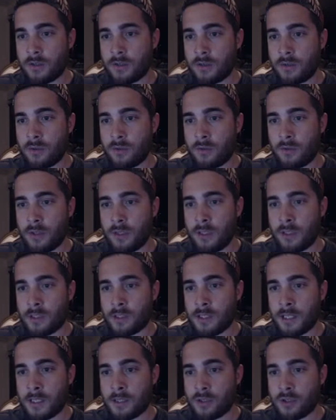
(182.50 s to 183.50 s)
to the
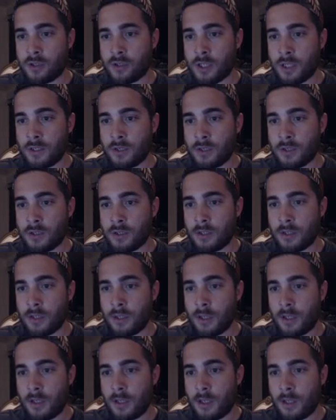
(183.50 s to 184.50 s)
staged changes.
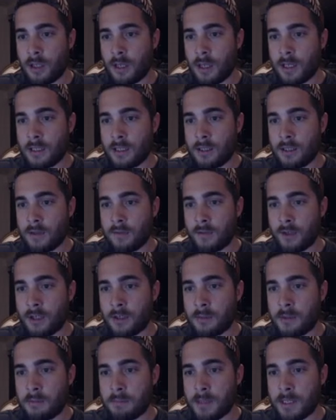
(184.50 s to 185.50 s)
And then you have a
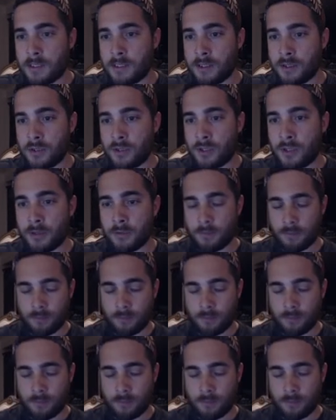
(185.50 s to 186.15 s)
commit message here.